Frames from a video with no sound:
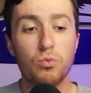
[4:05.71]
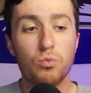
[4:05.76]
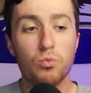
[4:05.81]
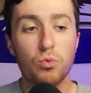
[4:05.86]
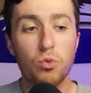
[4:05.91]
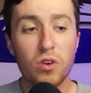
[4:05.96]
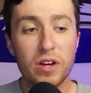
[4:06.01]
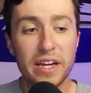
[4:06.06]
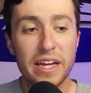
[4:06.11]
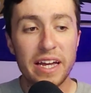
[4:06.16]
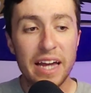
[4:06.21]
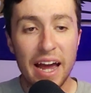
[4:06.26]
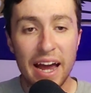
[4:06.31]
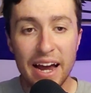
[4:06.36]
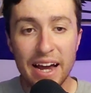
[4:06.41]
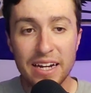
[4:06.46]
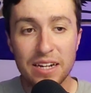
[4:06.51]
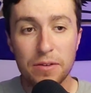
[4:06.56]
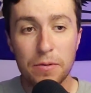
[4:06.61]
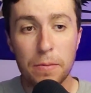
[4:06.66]
looking
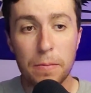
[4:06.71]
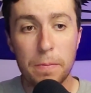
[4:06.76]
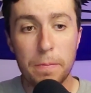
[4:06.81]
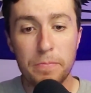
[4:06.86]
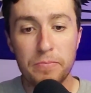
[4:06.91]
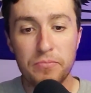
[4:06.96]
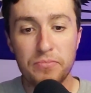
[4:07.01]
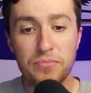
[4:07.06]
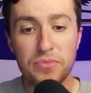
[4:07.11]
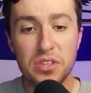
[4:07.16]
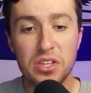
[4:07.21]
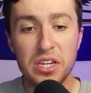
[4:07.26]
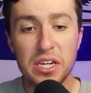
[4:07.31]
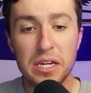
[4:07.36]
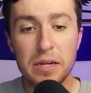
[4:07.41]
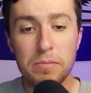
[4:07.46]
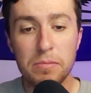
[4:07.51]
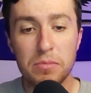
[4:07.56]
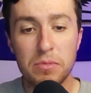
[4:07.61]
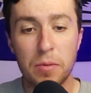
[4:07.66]
at
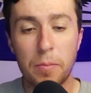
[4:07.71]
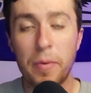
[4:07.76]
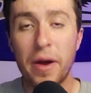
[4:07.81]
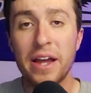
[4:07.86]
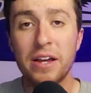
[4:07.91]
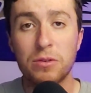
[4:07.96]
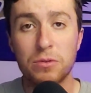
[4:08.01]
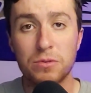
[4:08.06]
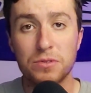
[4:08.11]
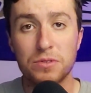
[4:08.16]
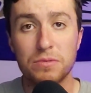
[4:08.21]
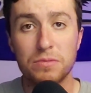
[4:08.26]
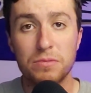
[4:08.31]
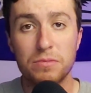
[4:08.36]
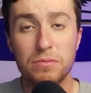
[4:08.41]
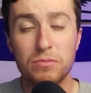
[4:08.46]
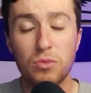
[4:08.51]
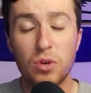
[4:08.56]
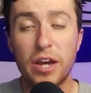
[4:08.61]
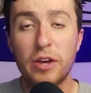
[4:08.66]
the Bengals
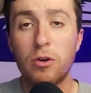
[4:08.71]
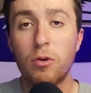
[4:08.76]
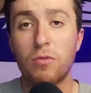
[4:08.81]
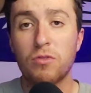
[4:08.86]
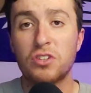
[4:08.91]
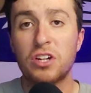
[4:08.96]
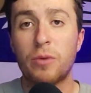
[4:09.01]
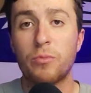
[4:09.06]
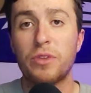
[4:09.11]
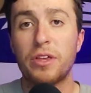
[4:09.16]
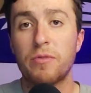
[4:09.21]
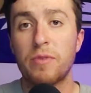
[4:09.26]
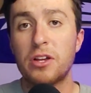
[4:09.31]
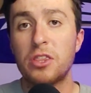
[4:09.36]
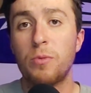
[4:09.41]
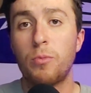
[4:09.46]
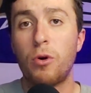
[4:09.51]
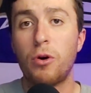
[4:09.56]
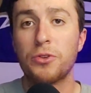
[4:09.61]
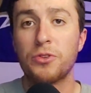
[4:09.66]
in overtime, when they
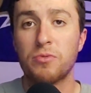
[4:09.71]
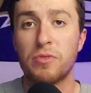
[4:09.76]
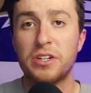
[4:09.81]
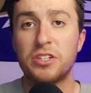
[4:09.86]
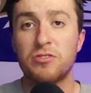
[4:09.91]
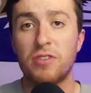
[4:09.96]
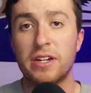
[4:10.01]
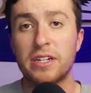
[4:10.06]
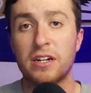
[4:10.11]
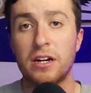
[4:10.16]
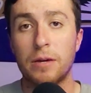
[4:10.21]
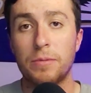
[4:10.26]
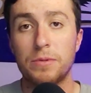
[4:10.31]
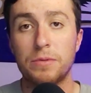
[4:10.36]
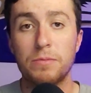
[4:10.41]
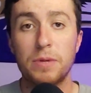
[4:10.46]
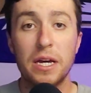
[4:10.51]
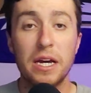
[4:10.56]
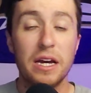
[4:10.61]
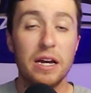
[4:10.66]
ran the ball 3 straight
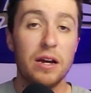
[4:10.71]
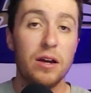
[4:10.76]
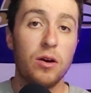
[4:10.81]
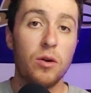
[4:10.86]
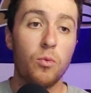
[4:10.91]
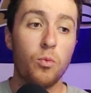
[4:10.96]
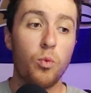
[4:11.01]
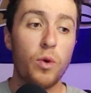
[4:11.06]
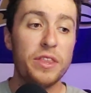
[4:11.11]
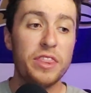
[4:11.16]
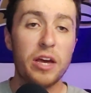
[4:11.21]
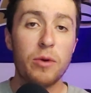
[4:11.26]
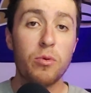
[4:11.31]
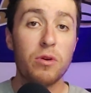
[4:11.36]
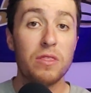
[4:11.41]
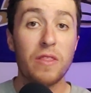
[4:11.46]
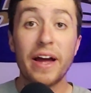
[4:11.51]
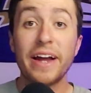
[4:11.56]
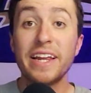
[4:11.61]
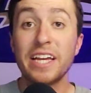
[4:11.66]
times, when they
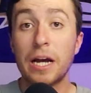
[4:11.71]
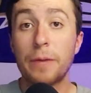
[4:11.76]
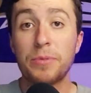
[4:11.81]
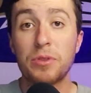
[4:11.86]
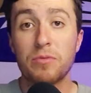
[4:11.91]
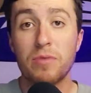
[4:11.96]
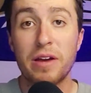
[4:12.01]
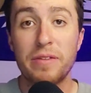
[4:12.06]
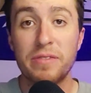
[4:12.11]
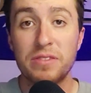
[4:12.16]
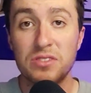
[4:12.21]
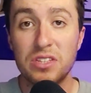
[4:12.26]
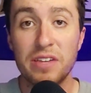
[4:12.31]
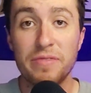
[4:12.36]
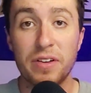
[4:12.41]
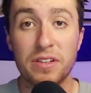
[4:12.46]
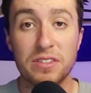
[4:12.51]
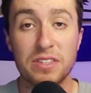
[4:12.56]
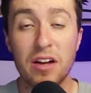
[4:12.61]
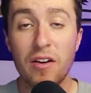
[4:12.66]
were lighting up the Ravens
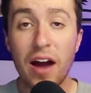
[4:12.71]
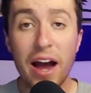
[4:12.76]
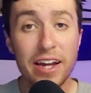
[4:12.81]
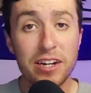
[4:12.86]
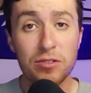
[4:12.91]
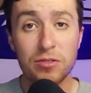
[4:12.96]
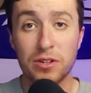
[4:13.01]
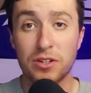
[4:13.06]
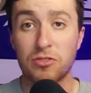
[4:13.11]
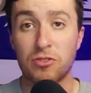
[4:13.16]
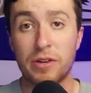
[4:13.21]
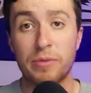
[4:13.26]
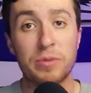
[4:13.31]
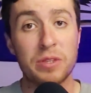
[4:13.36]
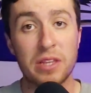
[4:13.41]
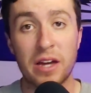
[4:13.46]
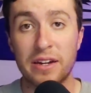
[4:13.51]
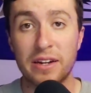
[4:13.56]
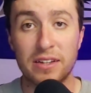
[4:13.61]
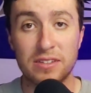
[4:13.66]
defense. Now, I don't agree
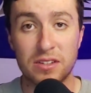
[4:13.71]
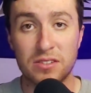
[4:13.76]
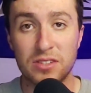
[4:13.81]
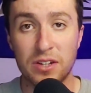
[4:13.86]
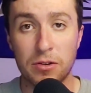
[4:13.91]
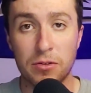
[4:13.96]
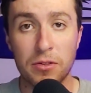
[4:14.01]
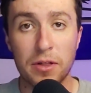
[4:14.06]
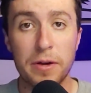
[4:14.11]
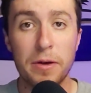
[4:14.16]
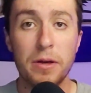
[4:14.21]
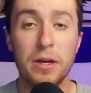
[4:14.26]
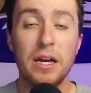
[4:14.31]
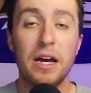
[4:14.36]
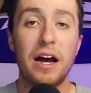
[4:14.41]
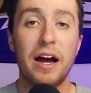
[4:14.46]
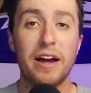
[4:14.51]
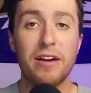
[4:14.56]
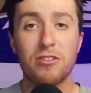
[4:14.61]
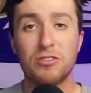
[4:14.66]
with that necessarily.
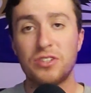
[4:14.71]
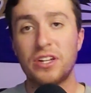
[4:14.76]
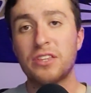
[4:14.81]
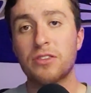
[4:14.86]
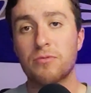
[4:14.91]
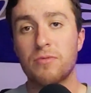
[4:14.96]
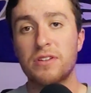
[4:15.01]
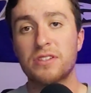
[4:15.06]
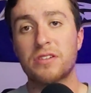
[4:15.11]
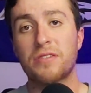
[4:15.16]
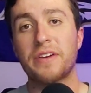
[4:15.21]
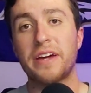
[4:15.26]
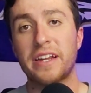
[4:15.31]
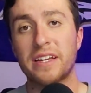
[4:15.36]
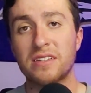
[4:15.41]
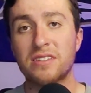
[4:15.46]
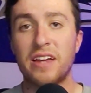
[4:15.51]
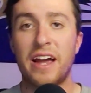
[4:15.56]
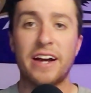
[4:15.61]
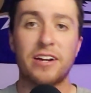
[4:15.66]
I understand the risk of
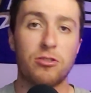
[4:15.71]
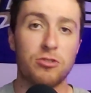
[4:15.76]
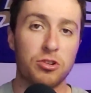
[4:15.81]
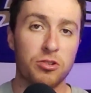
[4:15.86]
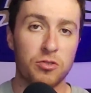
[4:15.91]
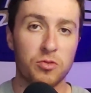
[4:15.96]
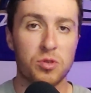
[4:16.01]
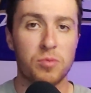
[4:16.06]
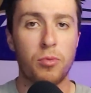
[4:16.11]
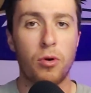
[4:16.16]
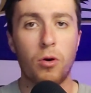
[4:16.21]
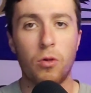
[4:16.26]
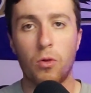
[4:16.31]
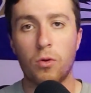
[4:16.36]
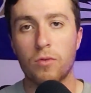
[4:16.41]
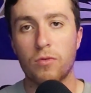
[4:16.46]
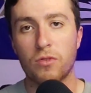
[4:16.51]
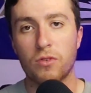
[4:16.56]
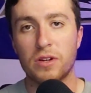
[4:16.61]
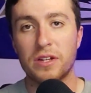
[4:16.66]
getting sacked or turning the
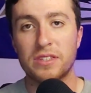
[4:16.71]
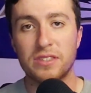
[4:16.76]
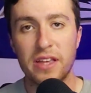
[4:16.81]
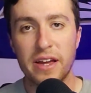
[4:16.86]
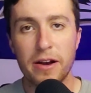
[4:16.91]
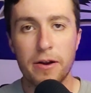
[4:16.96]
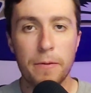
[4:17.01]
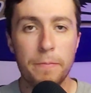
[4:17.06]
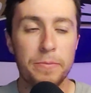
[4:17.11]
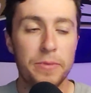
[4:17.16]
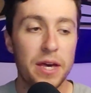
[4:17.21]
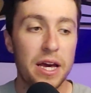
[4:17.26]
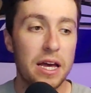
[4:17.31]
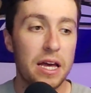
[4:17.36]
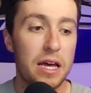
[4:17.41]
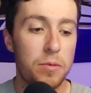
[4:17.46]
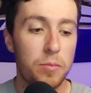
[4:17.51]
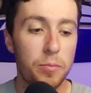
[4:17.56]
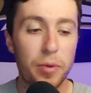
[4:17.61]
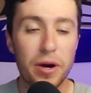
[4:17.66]
ball over is there,
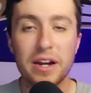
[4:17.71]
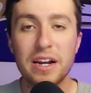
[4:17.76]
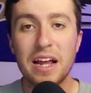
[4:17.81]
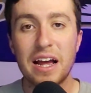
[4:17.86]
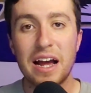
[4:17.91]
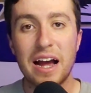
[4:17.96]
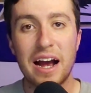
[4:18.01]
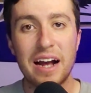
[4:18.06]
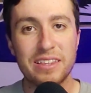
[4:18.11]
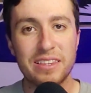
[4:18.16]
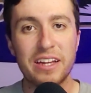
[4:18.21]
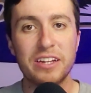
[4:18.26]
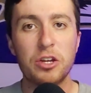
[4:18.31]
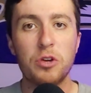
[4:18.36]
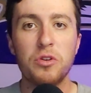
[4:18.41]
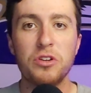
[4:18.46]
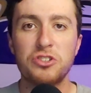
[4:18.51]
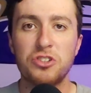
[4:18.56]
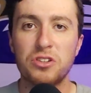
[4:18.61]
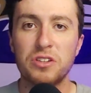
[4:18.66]
but I think
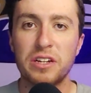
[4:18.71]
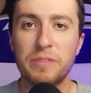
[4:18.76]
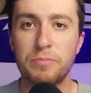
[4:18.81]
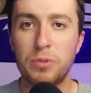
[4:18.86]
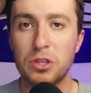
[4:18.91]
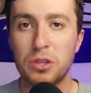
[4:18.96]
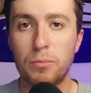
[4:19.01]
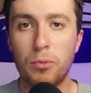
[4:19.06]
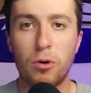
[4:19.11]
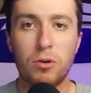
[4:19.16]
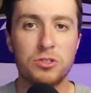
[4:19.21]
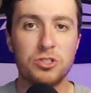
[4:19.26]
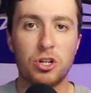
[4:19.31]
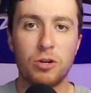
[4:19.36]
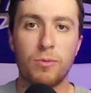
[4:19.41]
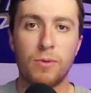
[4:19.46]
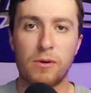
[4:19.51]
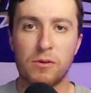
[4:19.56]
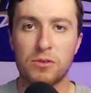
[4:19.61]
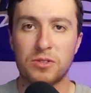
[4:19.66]
you should have put the ball in
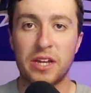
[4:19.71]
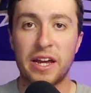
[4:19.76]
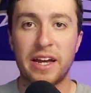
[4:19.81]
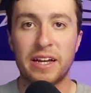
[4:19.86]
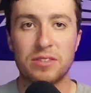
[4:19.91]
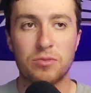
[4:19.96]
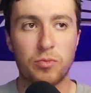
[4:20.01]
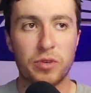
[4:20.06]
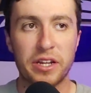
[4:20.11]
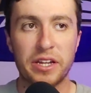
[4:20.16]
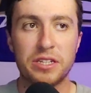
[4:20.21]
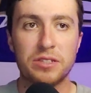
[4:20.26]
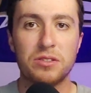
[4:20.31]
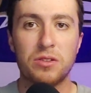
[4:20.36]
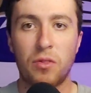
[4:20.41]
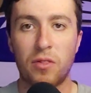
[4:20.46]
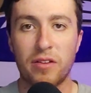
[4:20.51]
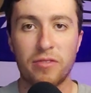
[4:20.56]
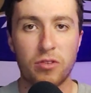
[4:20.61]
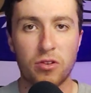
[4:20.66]
Joe Burrow's hands when he's
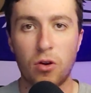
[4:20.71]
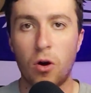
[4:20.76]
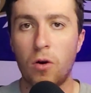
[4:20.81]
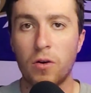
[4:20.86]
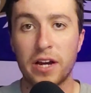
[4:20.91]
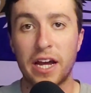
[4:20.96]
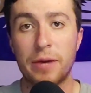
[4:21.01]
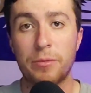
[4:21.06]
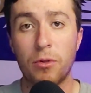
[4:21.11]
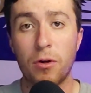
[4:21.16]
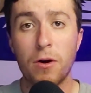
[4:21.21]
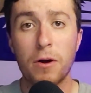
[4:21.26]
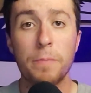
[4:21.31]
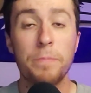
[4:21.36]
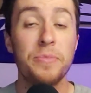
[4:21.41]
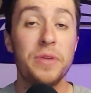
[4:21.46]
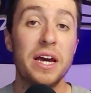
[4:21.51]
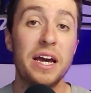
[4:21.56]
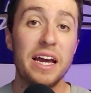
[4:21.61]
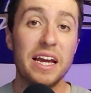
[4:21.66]
delivered all game
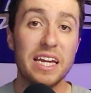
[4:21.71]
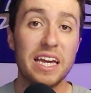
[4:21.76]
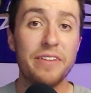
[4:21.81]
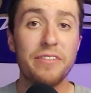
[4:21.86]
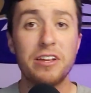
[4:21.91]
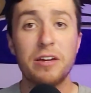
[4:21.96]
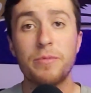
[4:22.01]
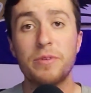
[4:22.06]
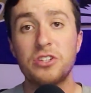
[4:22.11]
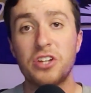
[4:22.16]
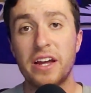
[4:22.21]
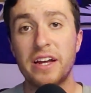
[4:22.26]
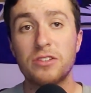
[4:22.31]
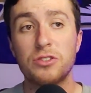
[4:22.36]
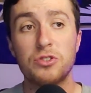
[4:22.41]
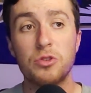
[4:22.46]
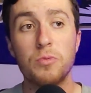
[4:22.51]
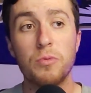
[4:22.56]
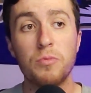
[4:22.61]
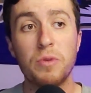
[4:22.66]
long and given him a
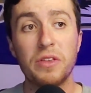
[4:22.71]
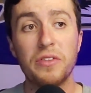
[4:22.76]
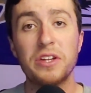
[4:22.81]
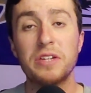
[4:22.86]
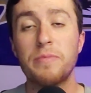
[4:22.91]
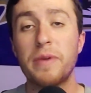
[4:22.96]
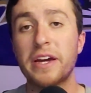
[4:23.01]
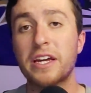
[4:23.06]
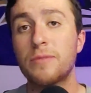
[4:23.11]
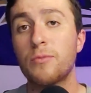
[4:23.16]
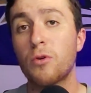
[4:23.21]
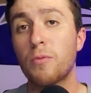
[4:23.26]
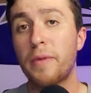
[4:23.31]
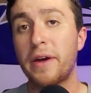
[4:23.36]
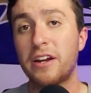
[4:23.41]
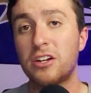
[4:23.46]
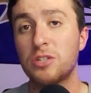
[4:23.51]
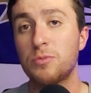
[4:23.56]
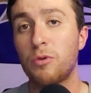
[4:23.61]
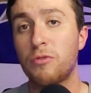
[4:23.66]
chance to at least make it a more
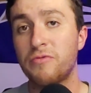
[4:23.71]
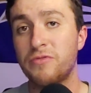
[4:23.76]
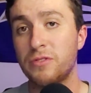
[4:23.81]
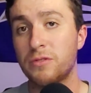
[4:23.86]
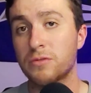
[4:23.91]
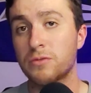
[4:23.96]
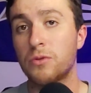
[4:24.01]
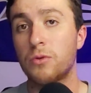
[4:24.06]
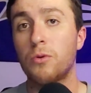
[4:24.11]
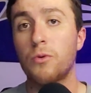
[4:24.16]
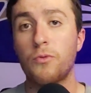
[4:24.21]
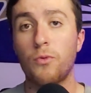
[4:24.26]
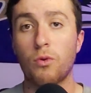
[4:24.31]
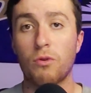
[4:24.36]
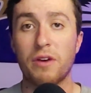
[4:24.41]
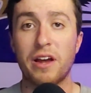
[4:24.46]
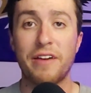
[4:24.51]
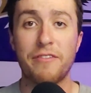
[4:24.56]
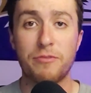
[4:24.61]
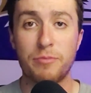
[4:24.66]
manageable field goal
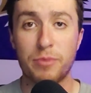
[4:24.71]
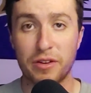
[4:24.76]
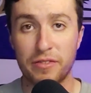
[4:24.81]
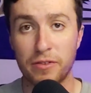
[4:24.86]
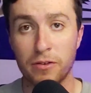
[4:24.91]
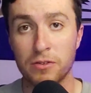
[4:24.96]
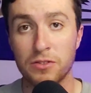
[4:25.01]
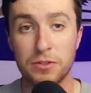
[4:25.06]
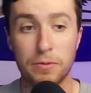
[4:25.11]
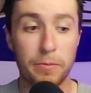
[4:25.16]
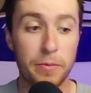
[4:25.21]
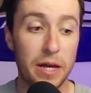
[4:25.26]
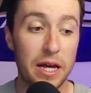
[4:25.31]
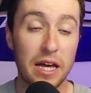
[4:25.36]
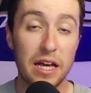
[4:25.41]
for Evan McPherson.